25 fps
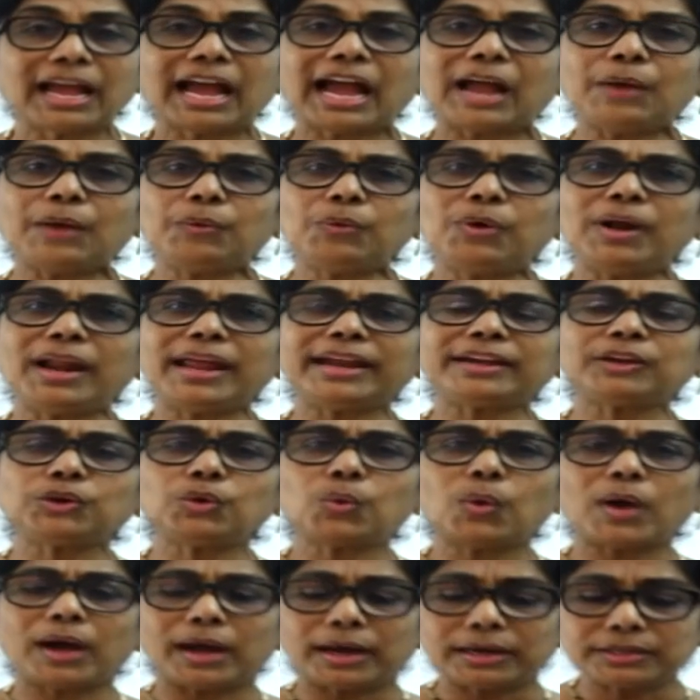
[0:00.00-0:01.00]
I would like
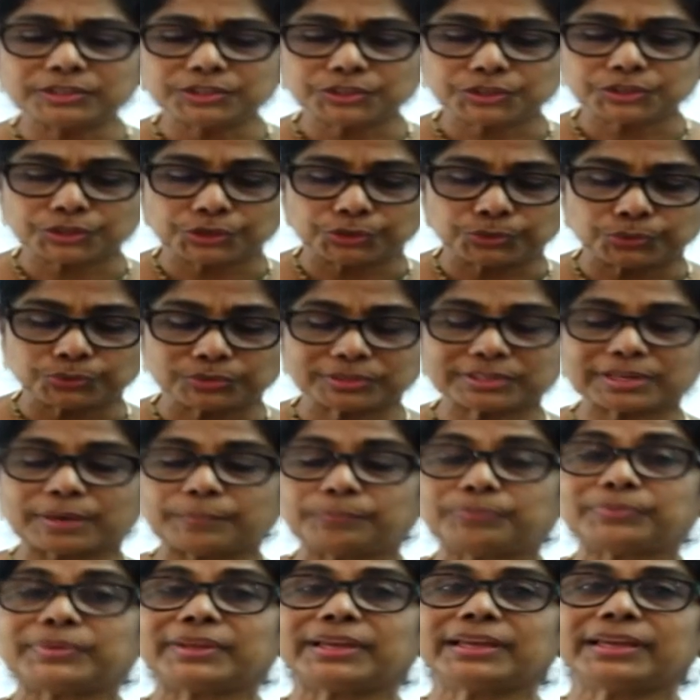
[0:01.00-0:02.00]
to ask you
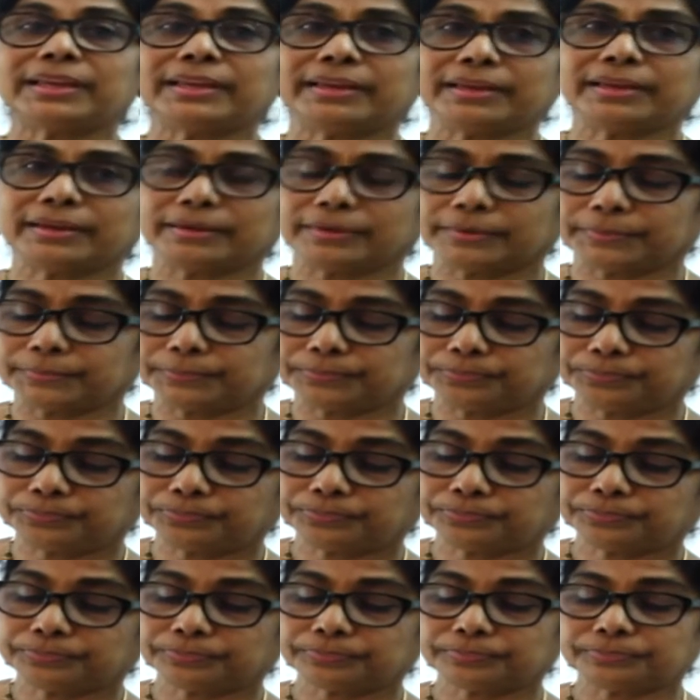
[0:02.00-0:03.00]
something here.
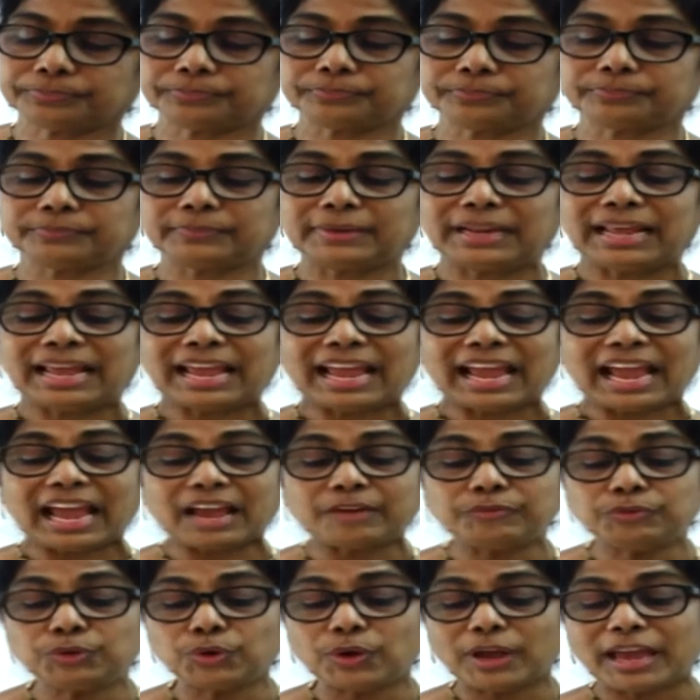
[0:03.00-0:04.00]

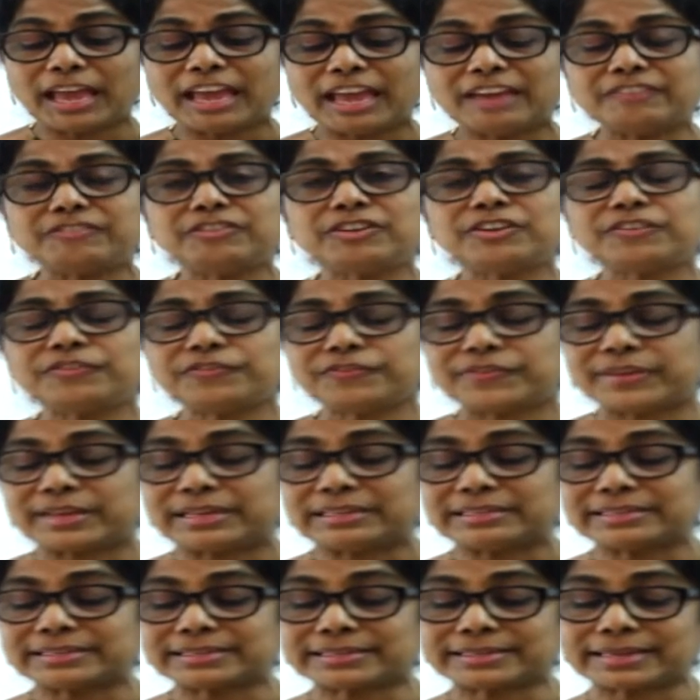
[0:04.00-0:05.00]
Have you ever
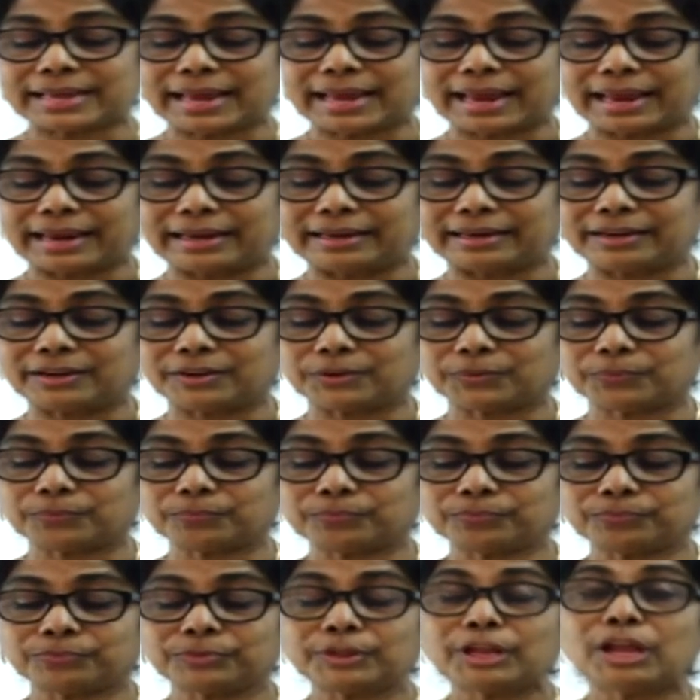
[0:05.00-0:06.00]
felt sad
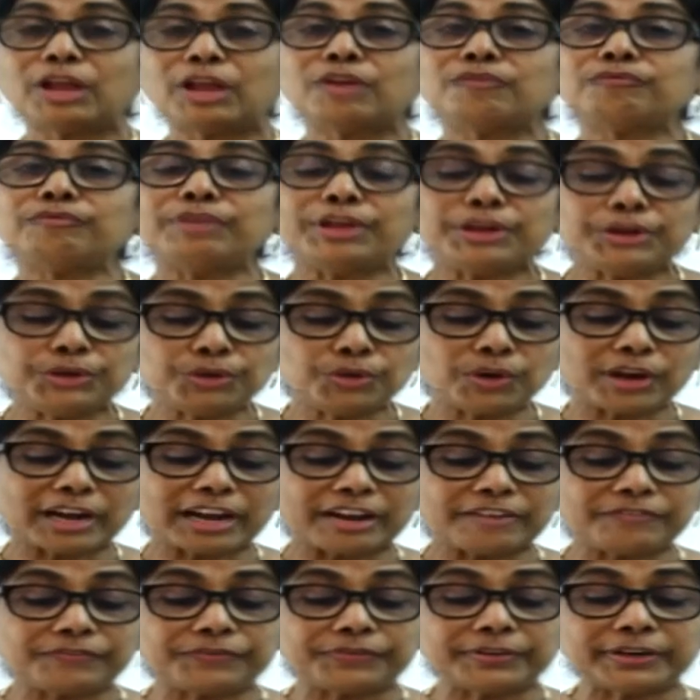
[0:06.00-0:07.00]
when your
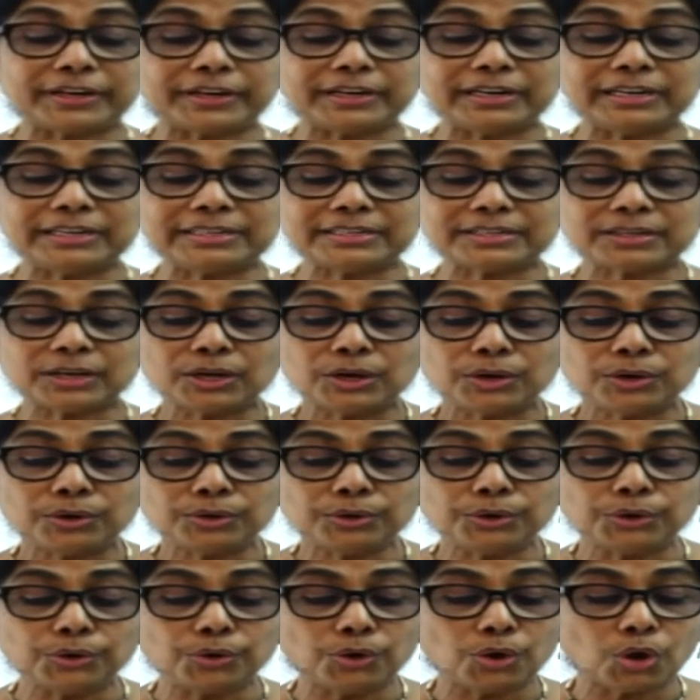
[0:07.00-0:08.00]
efforts
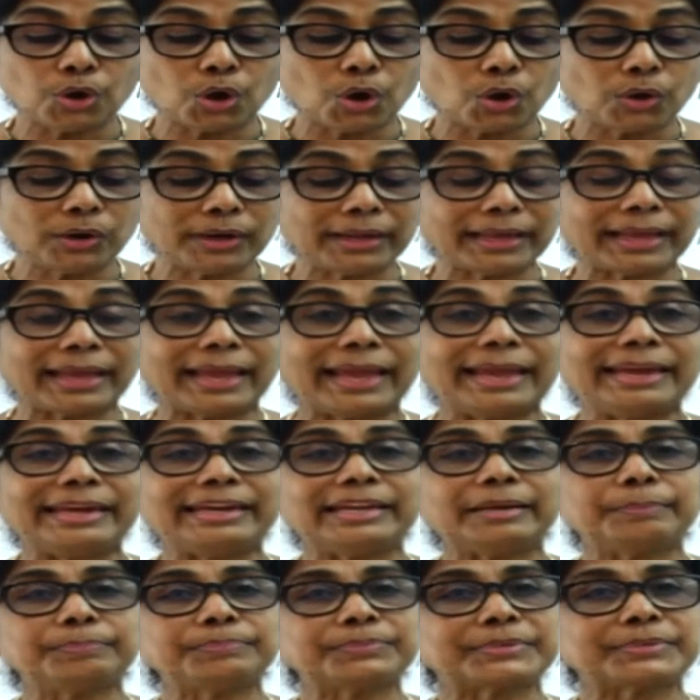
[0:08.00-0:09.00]
do not end
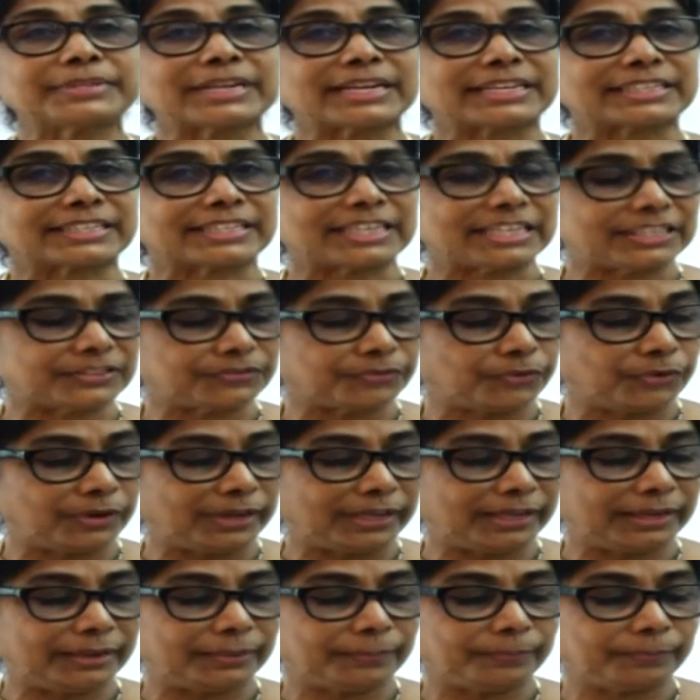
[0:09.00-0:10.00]
up
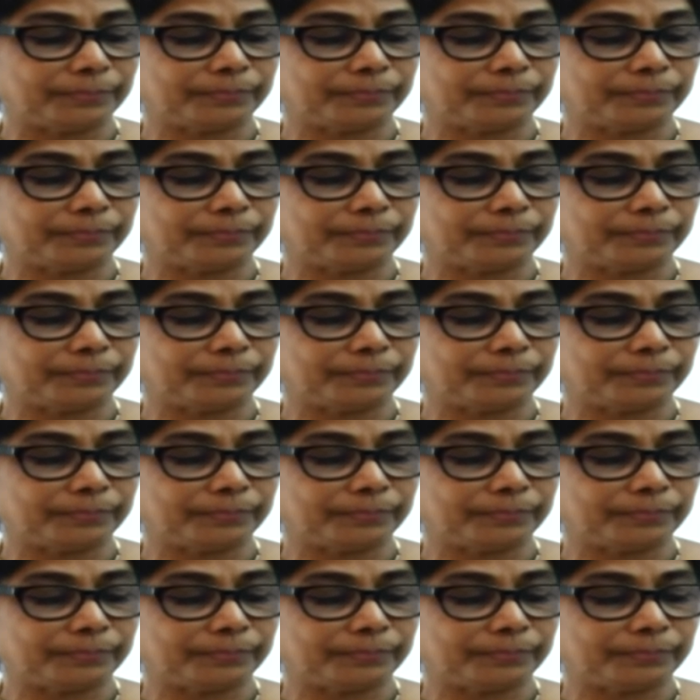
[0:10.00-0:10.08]
successfully?